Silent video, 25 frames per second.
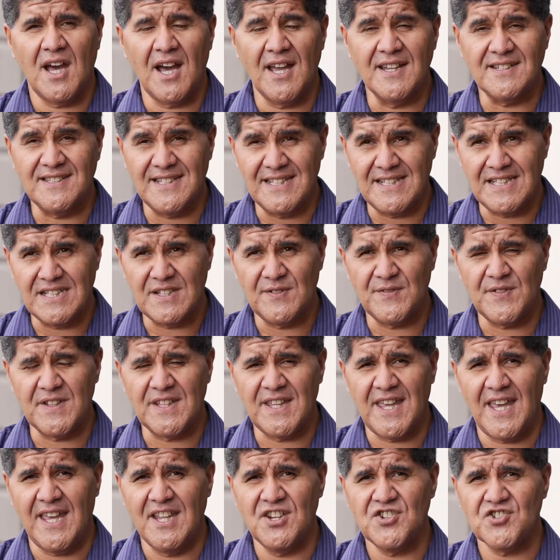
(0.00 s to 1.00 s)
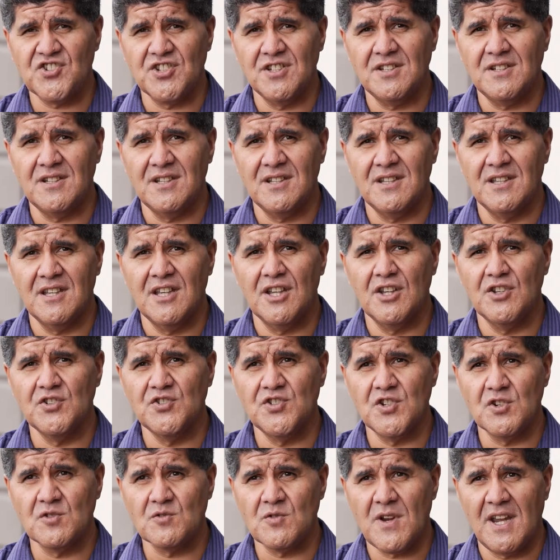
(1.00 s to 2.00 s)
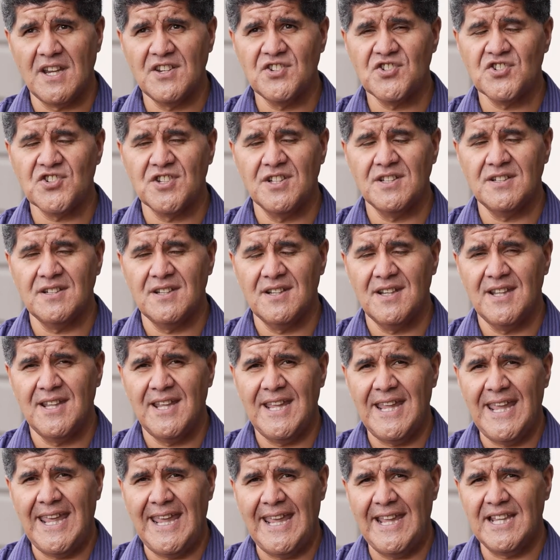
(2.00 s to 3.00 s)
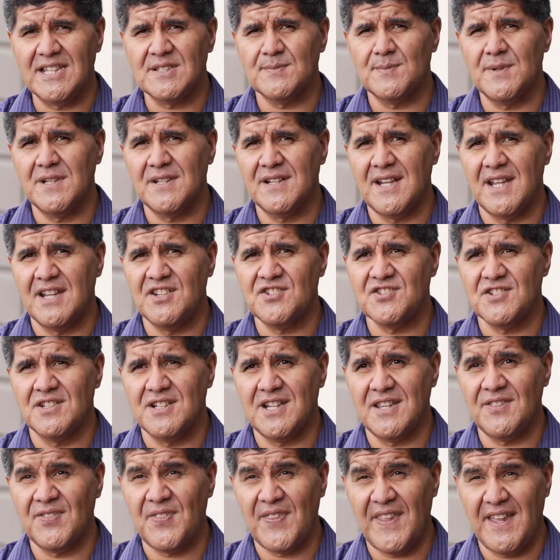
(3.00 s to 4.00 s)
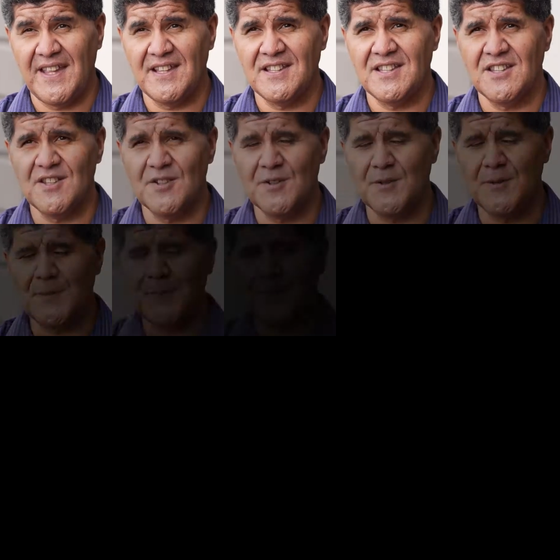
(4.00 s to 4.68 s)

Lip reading: identification, duration, explanation, and thank you.